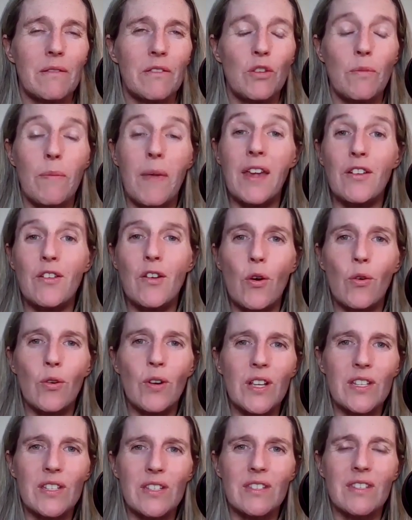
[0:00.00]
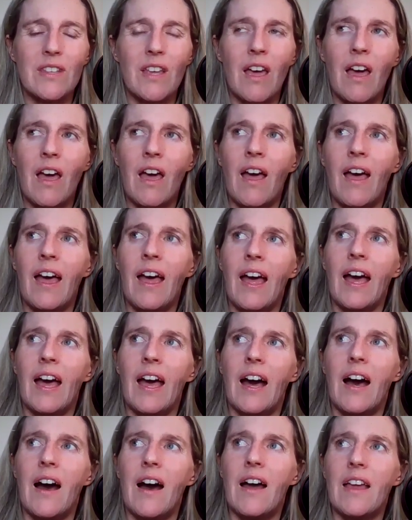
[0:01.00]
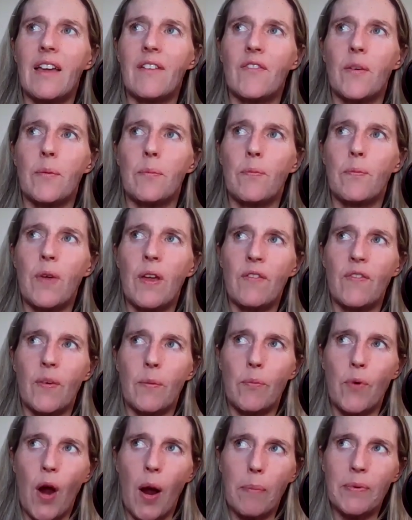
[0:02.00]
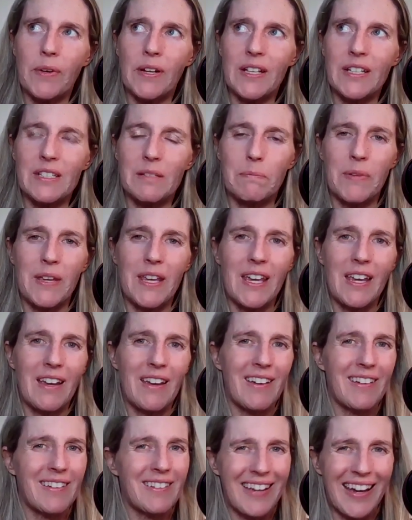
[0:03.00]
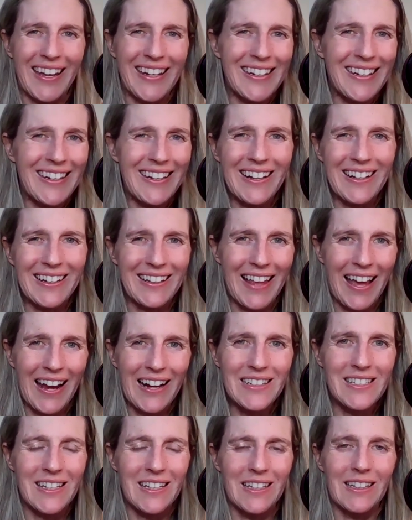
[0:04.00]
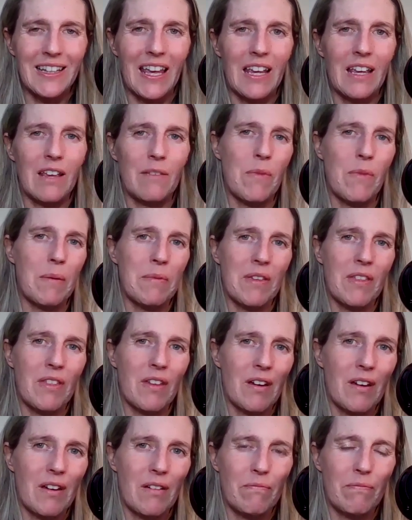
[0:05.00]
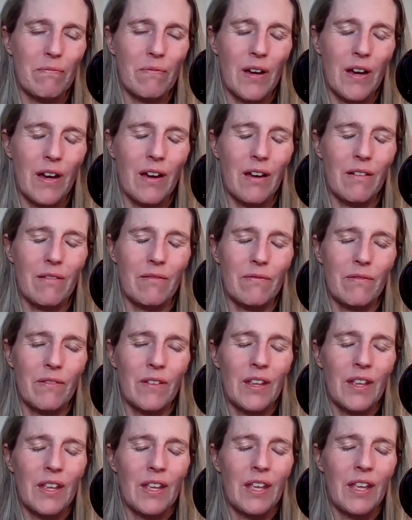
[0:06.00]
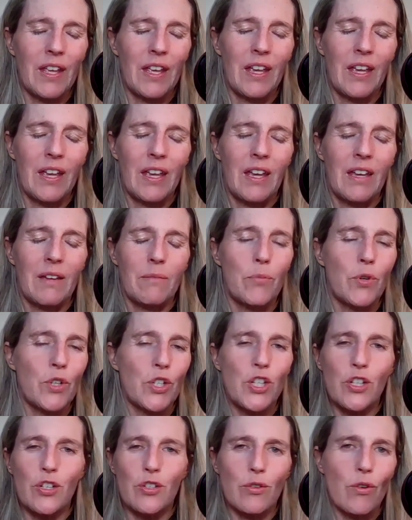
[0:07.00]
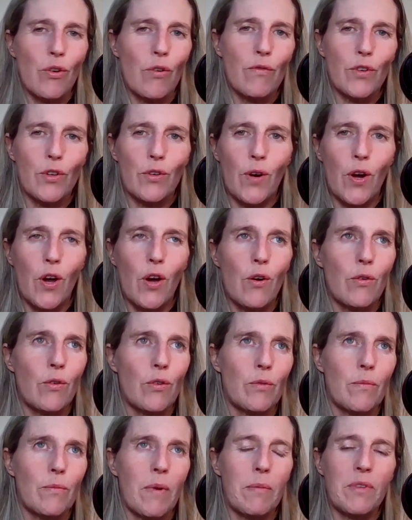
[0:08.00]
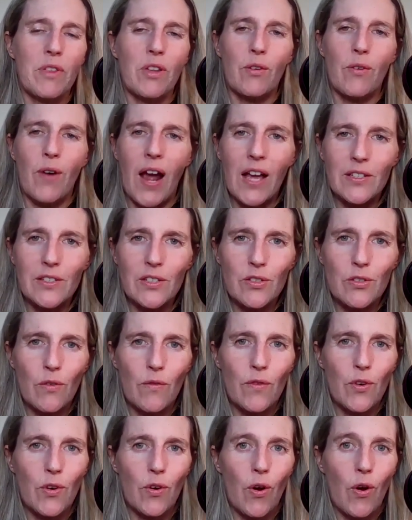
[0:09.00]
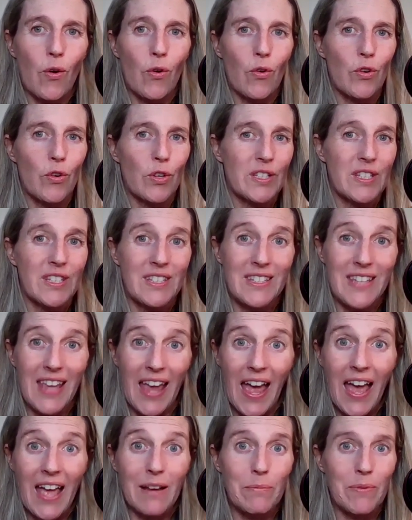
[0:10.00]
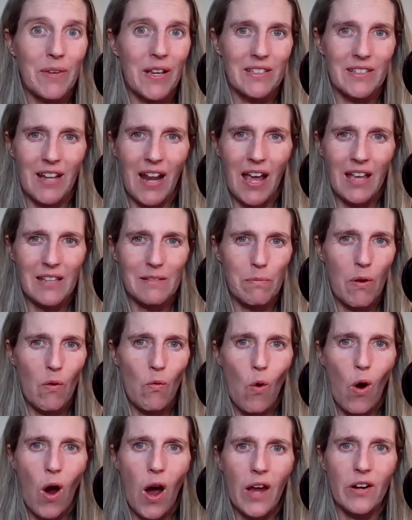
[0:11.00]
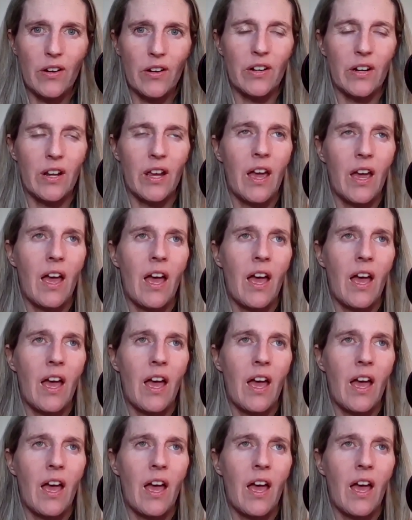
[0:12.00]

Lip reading: You may notice if a property is being kind of neglected, like if maybe the bushes are overgrown, or maybe the grass is overgrown, or it's dead because it has been watered.